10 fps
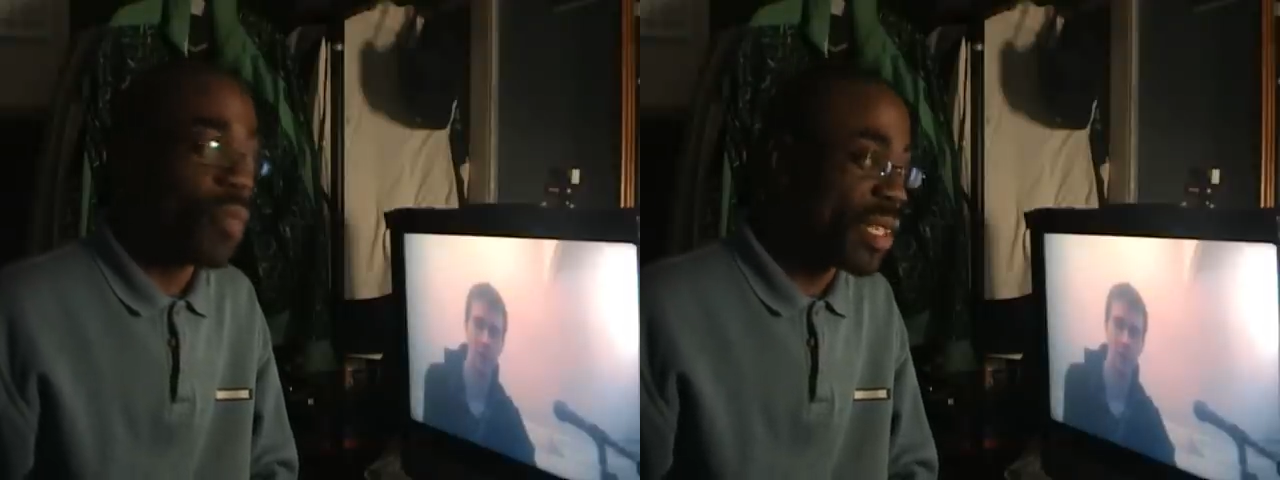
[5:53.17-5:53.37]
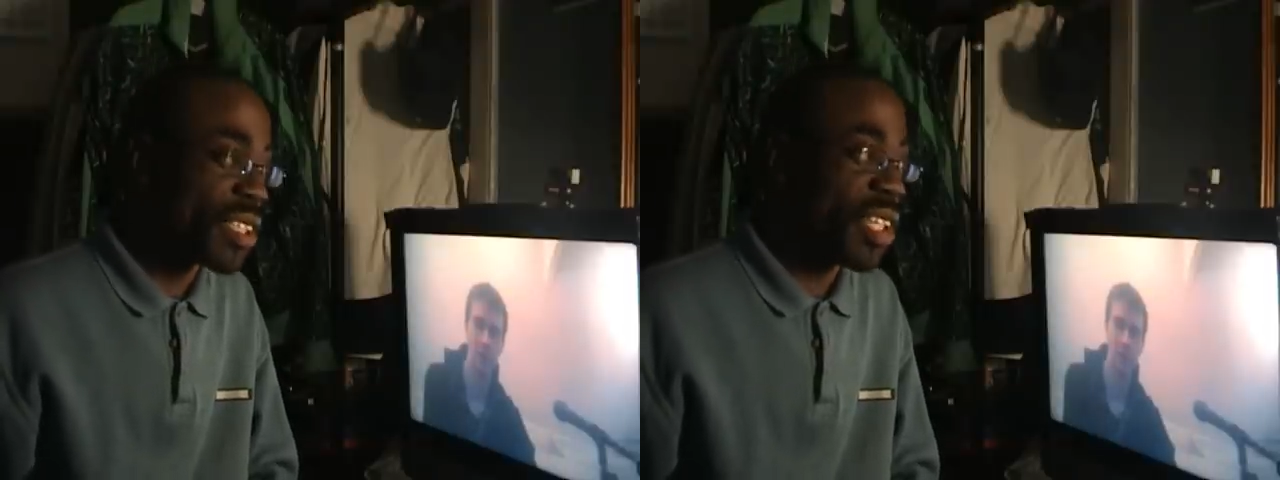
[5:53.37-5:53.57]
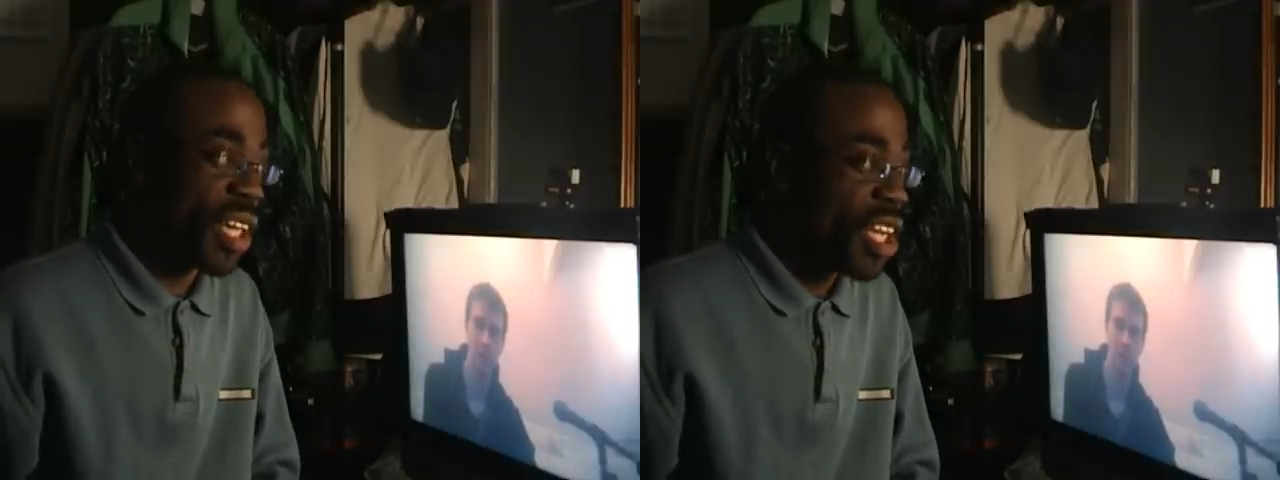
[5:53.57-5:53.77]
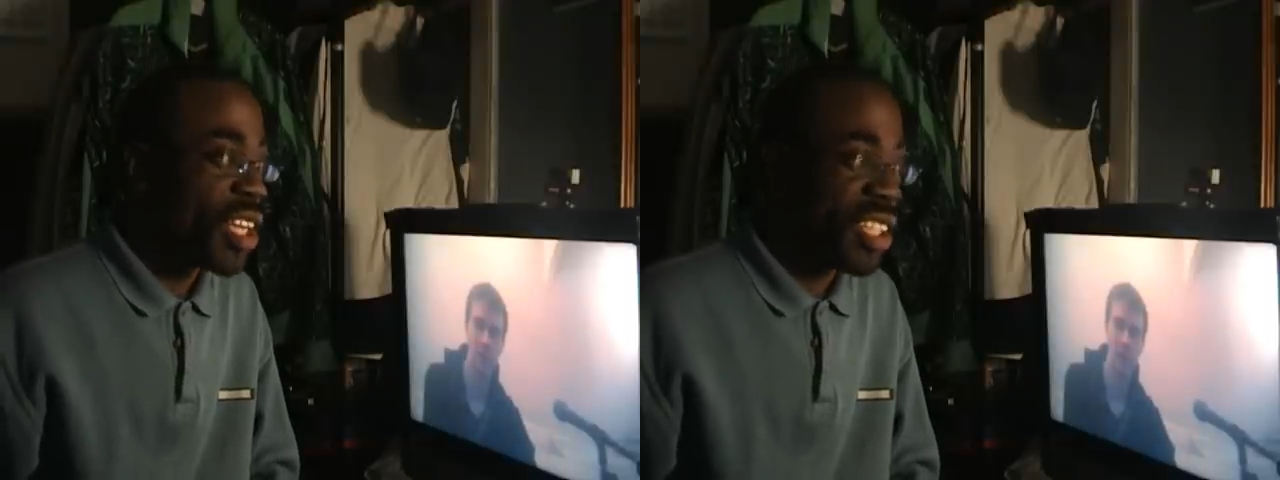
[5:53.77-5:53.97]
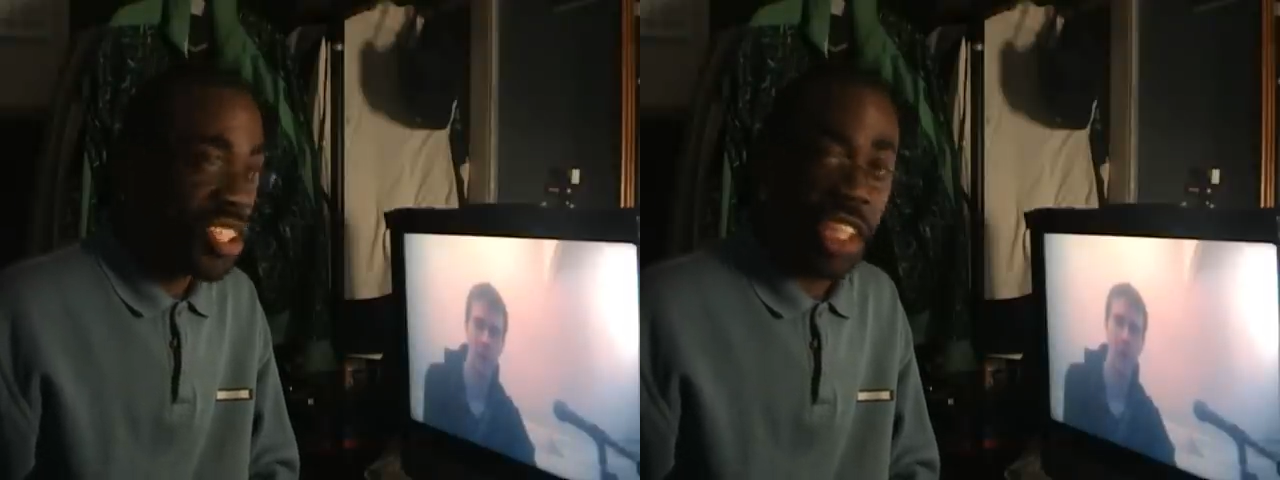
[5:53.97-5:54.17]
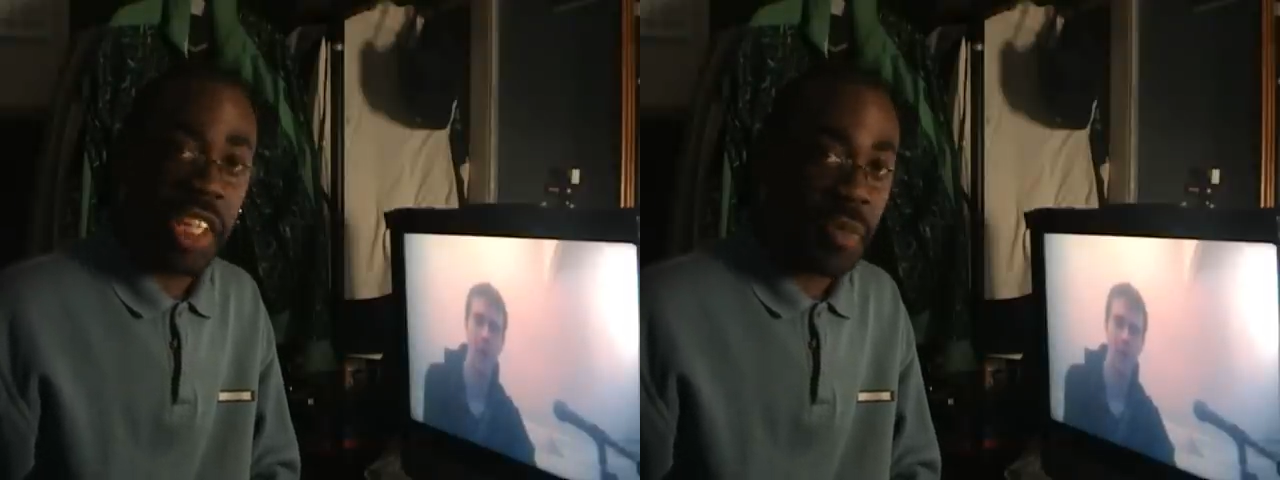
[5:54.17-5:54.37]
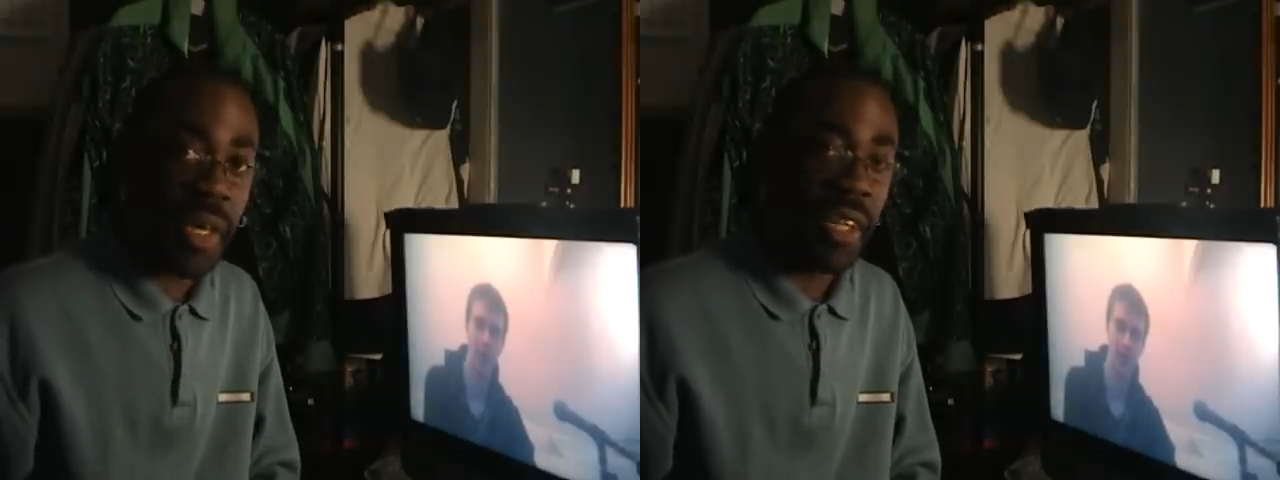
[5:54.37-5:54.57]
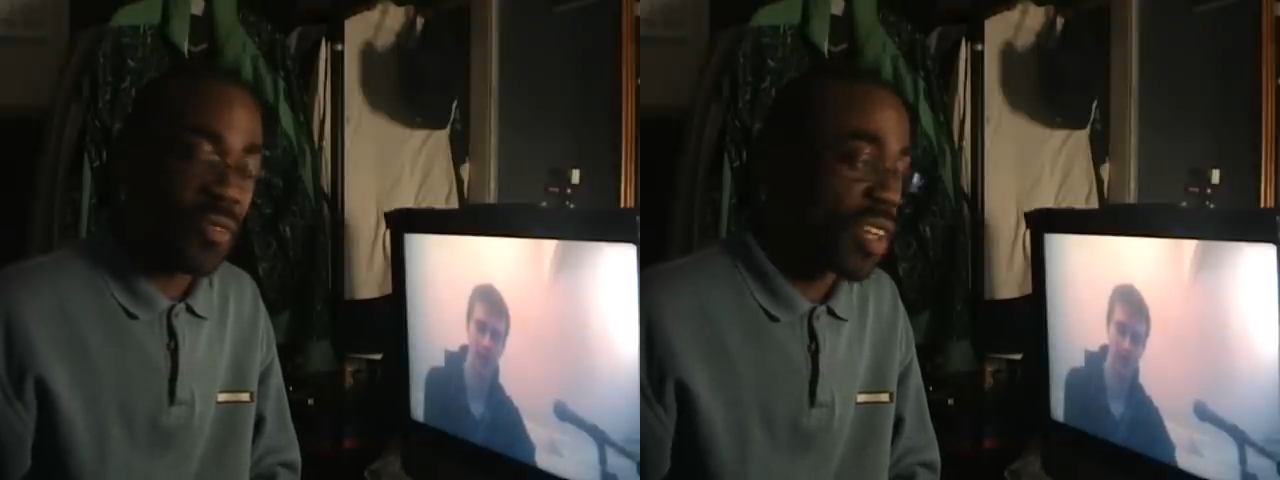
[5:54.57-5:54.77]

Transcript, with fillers: But GSP oh, yeah.